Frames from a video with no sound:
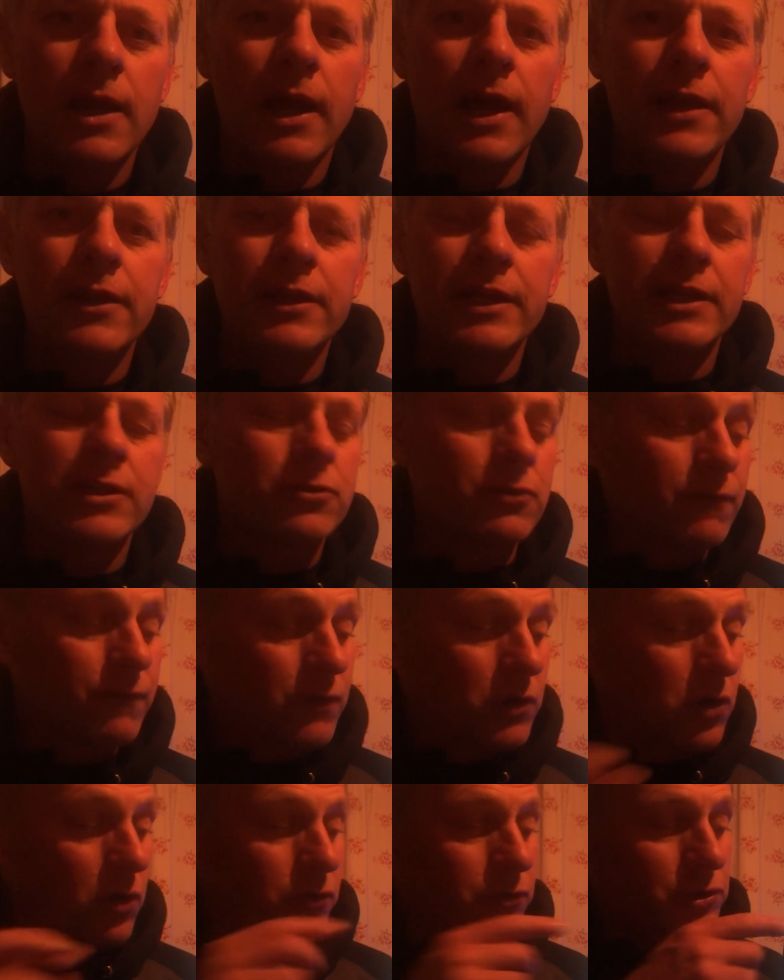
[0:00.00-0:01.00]
And you need to
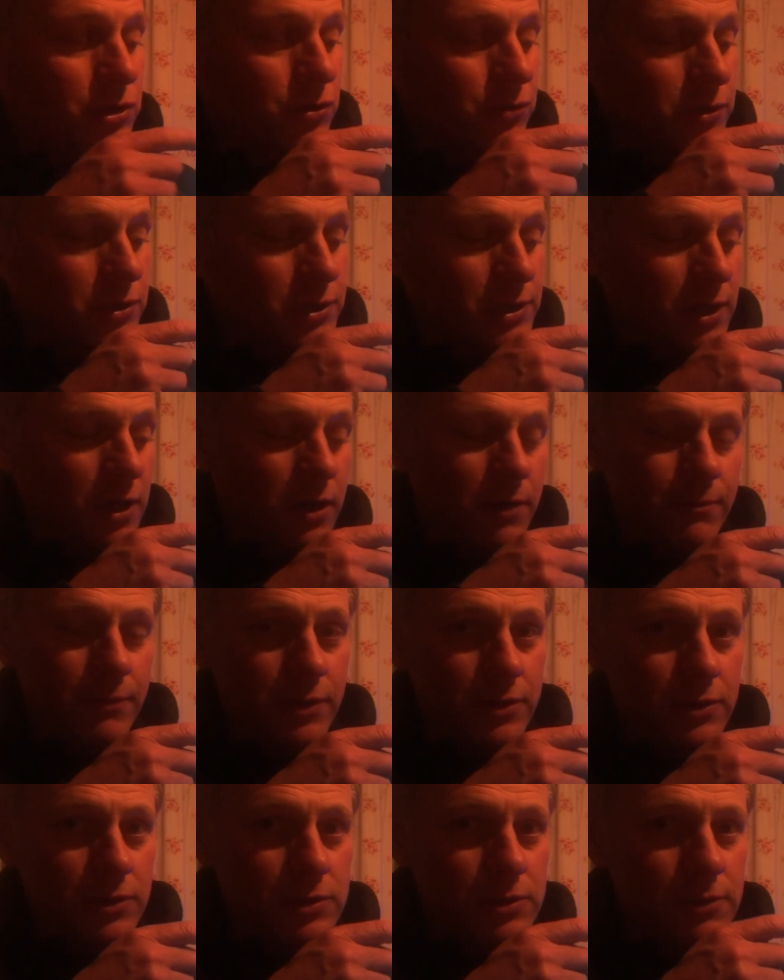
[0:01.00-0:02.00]
have gone to your
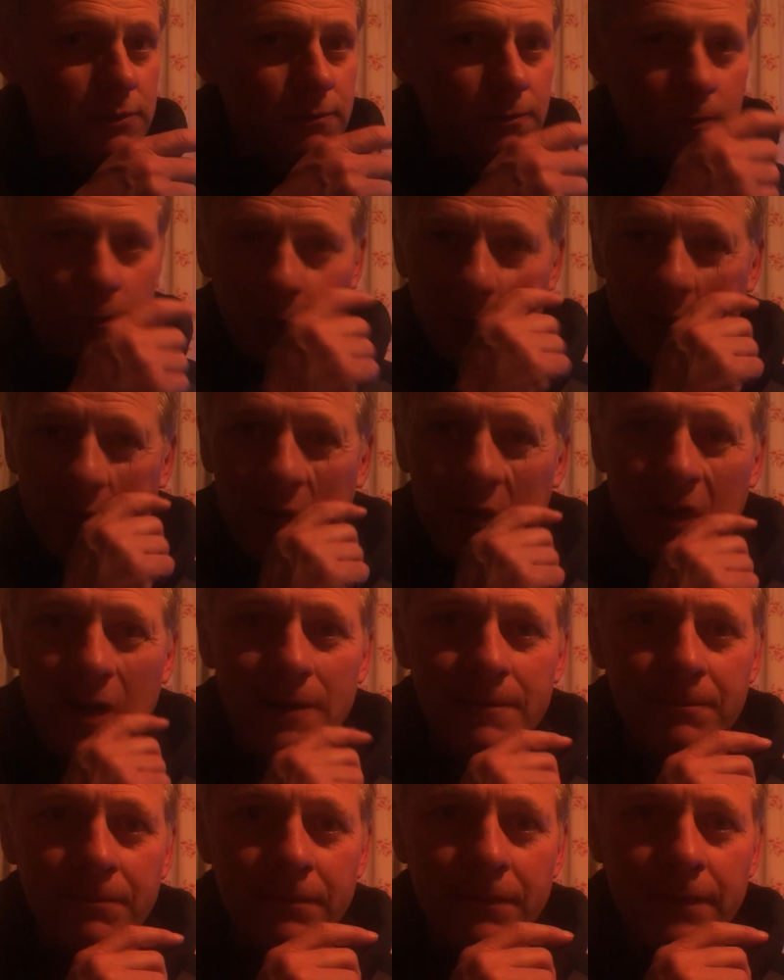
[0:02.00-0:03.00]
assignments, all right?